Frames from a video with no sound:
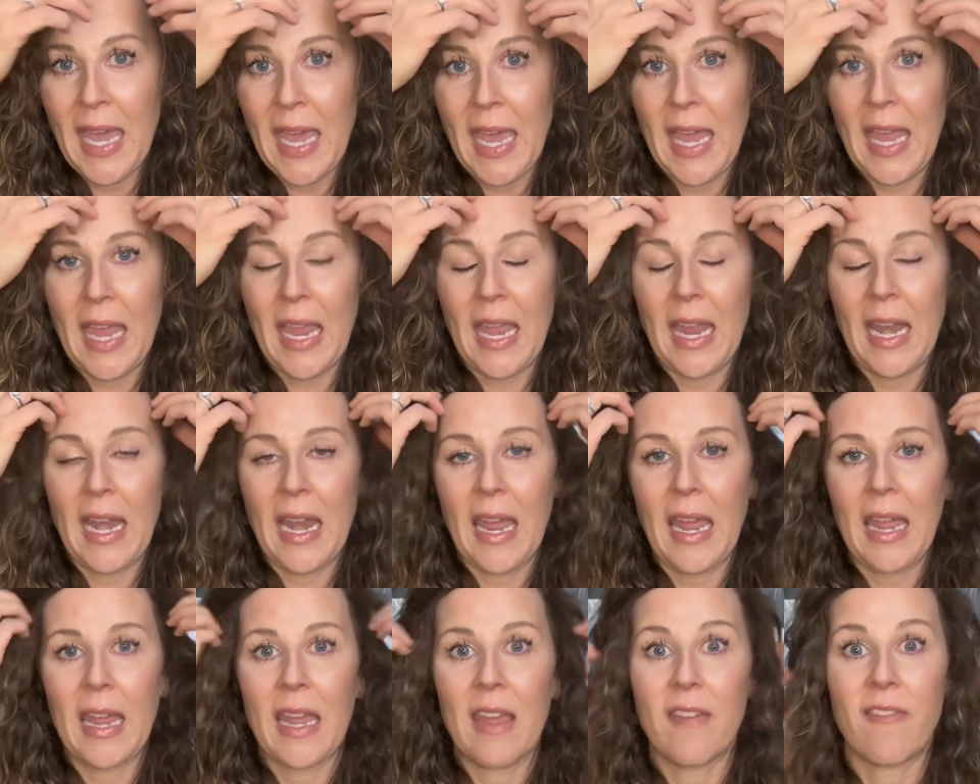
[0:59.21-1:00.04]

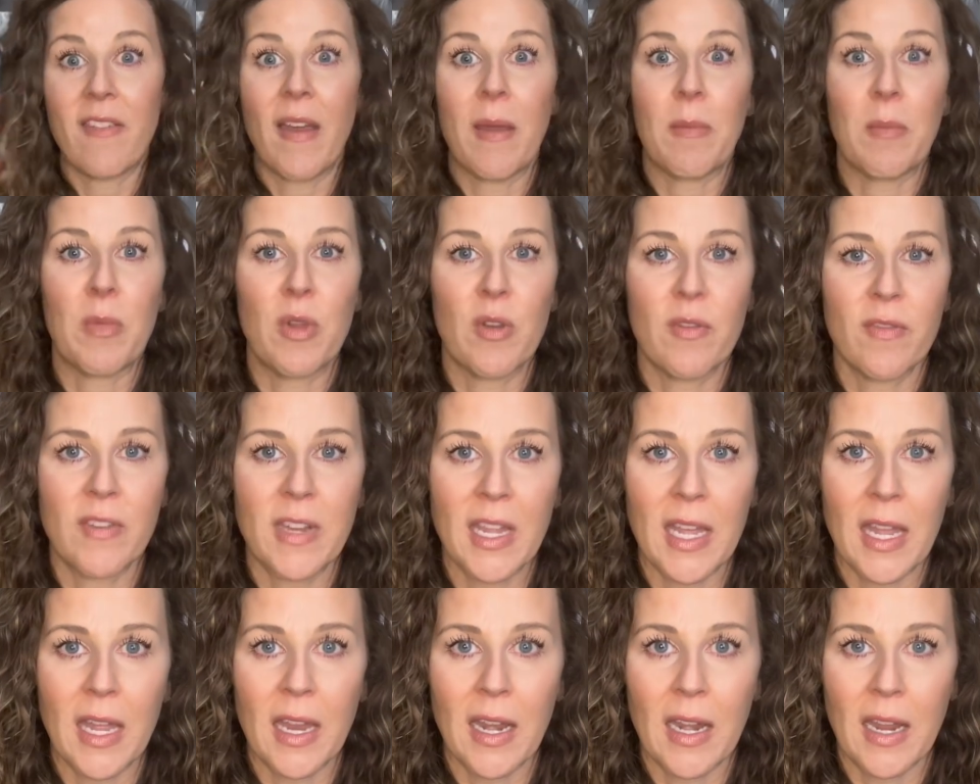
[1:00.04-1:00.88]
And if I moved
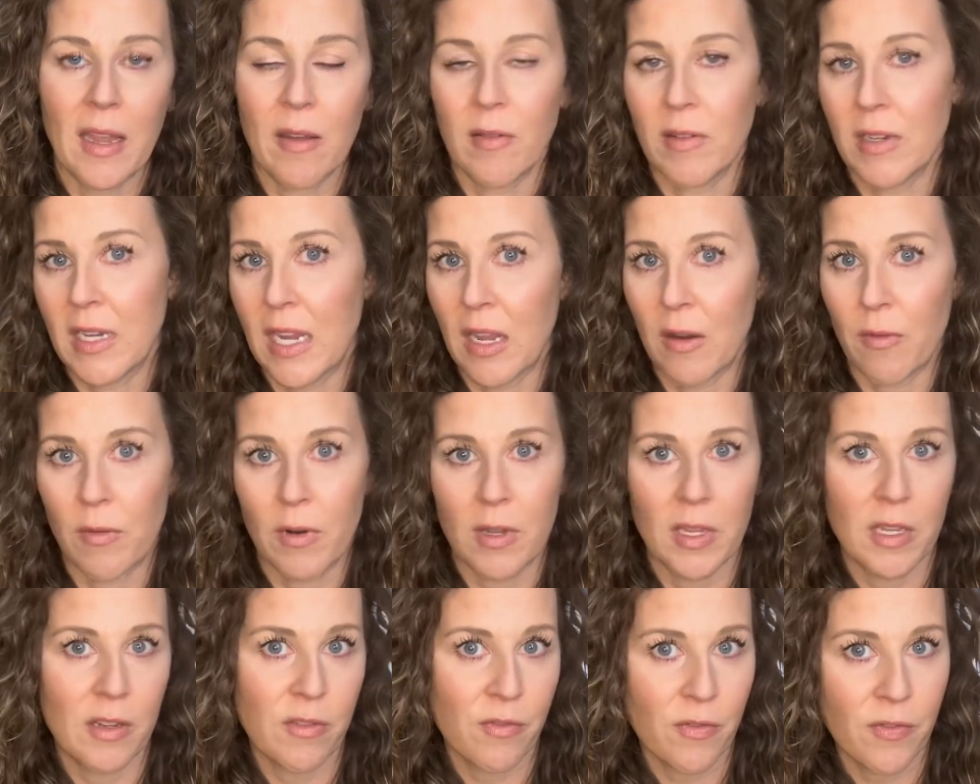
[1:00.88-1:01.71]
it, it would get
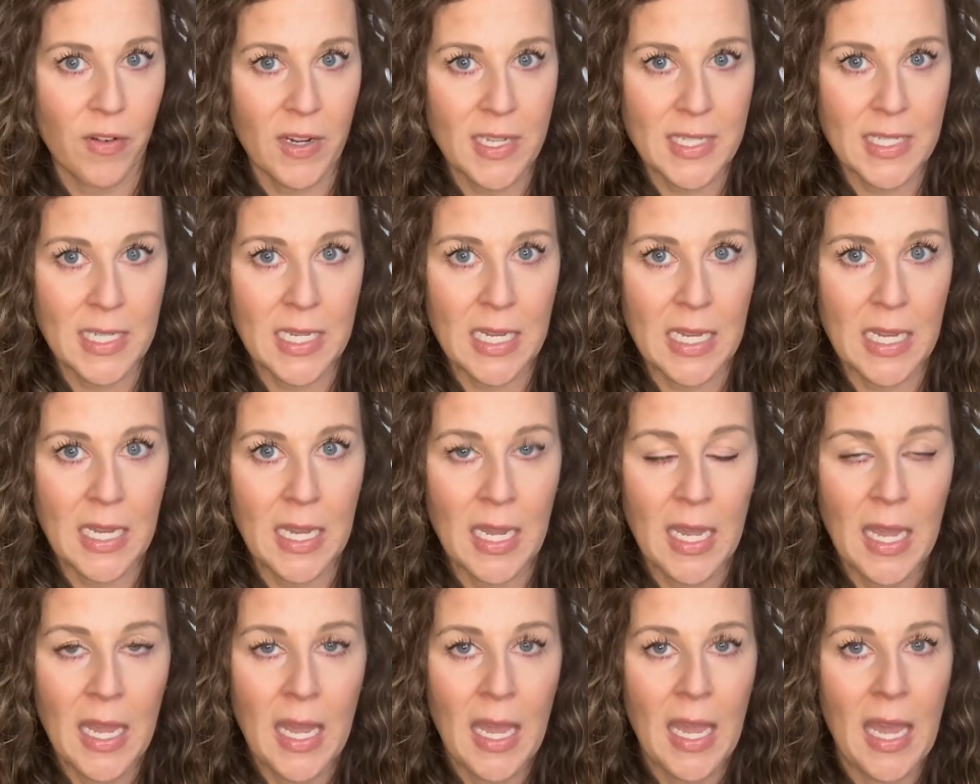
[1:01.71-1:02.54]
really
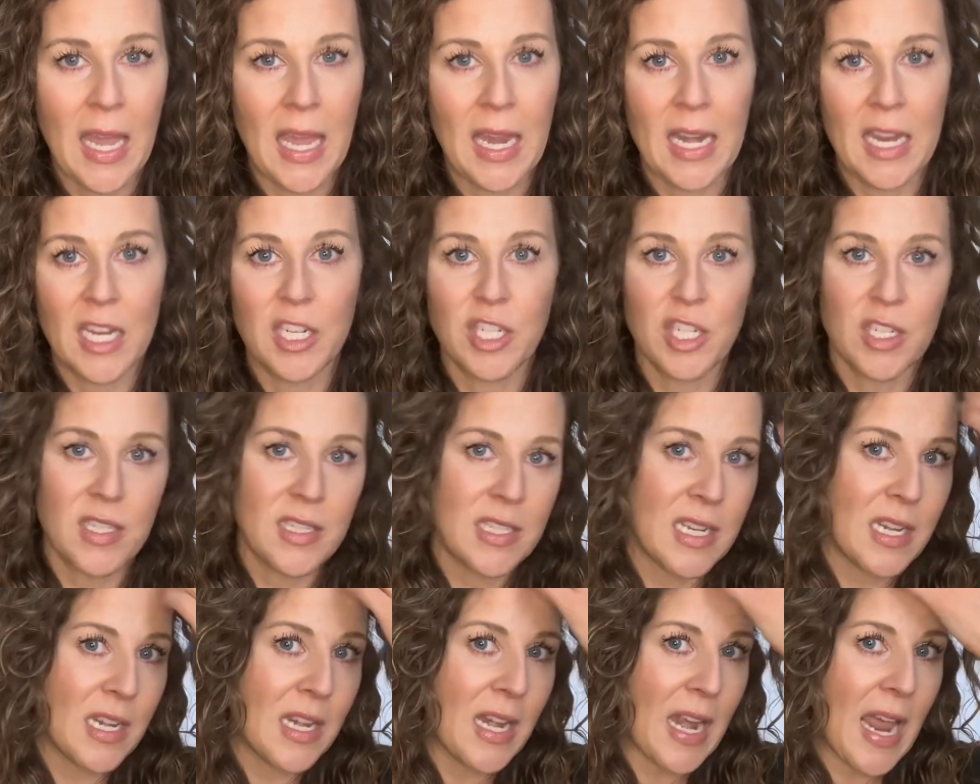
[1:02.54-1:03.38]
frizzy, and it just
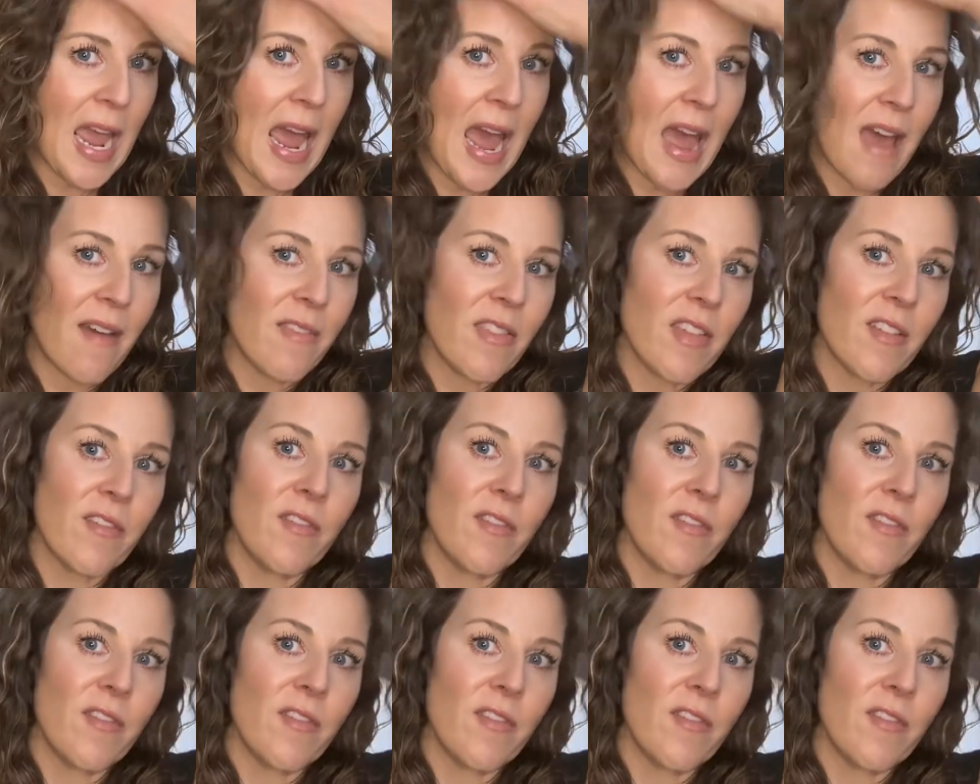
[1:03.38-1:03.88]
didn't have the